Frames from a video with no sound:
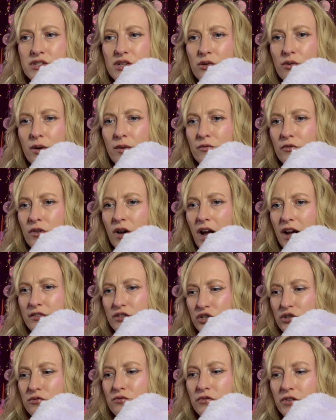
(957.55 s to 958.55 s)
So I
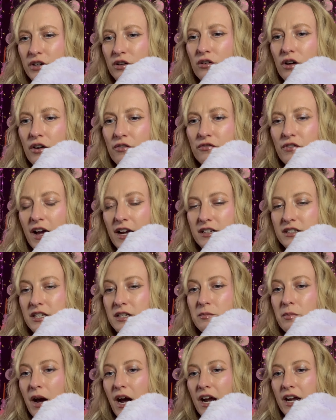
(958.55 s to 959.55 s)
do feel
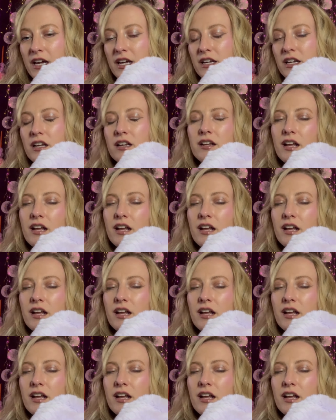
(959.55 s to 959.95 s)
affected by it.